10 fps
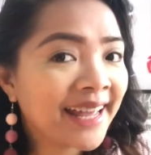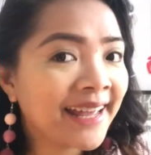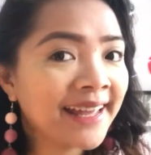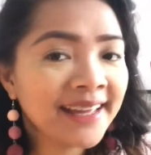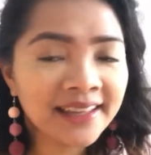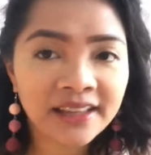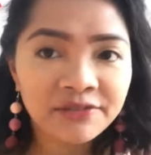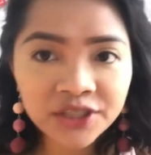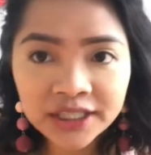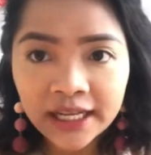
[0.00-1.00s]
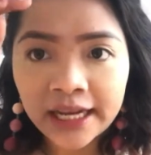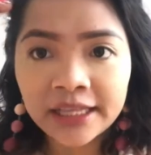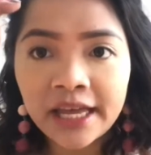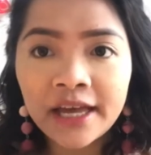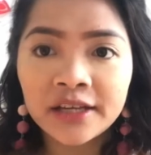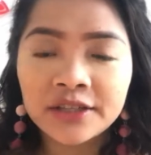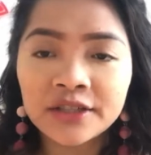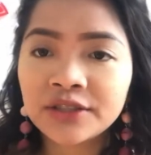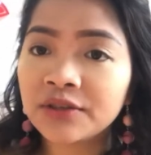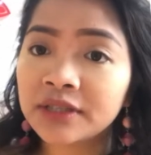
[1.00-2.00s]
and I've just cleaned the
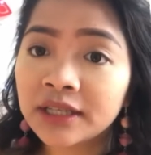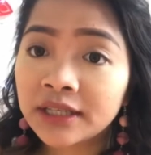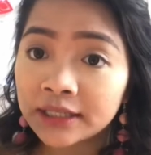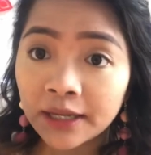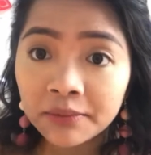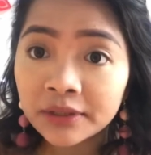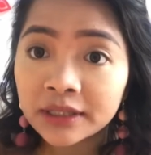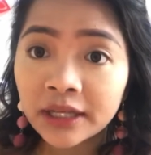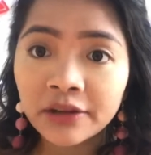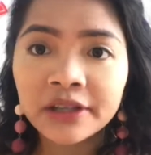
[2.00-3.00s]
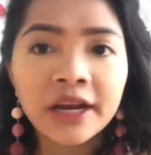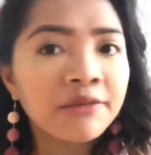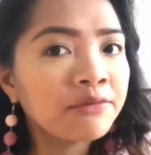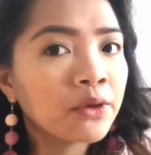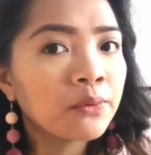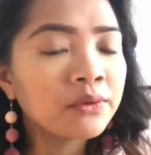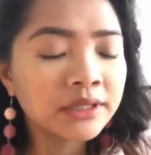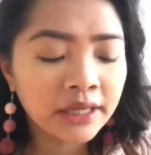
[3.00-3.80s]
edges using the same concealer that I've used,